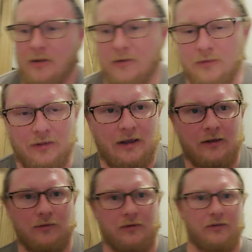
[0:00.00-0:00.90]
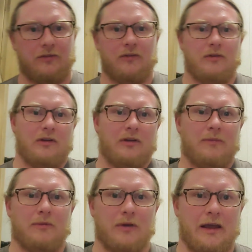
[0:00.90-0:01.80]
or the angle you're shooting
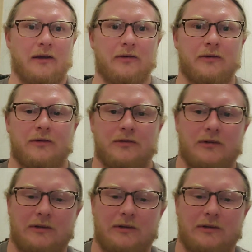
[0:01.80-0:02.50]
up or down,